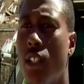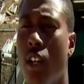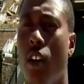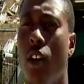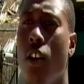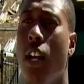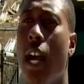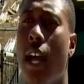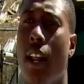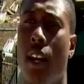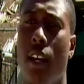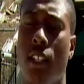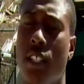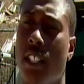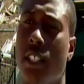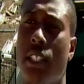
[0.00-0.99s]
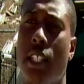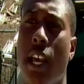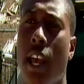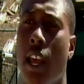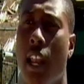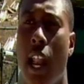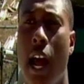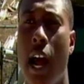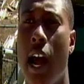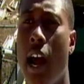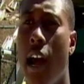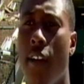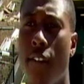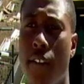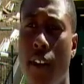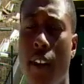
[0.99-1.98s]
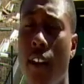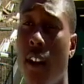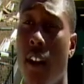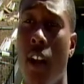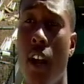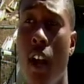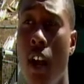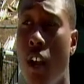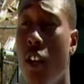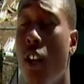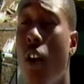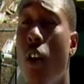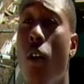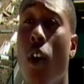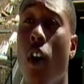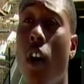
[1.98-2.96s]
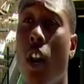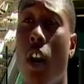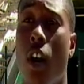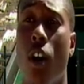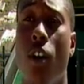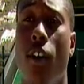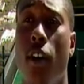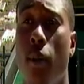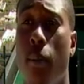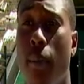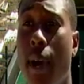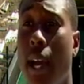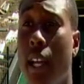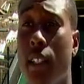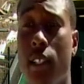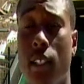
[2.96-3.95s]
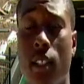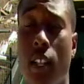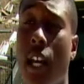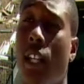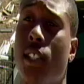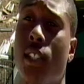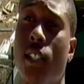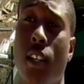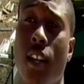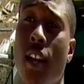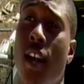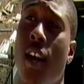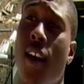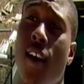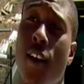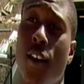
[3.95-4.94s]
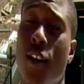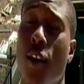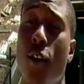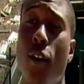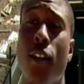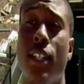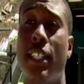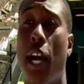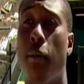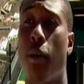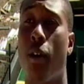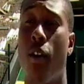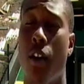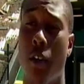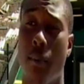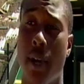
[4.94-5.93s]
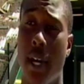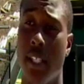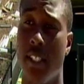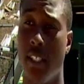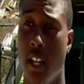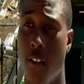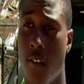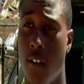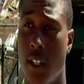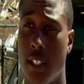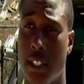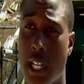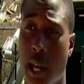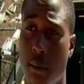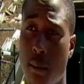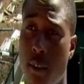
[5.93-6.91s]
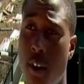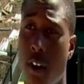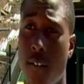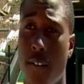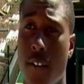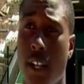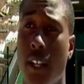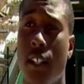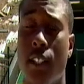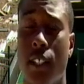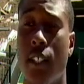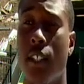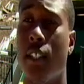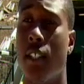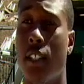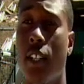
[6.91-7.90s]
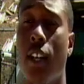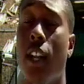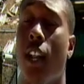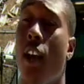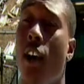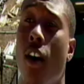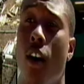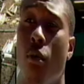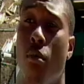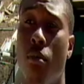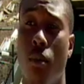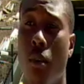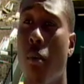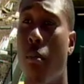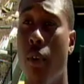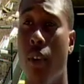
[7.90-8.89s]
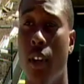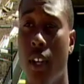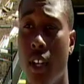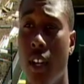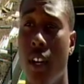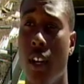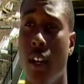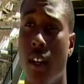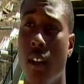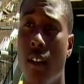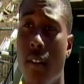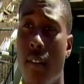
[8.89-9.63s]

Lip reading: So you got to just stay live. And, you know, with all our quarterbacks, that's, you know, the type of quarterbacks you need for this type of offense. And they all are pretty good.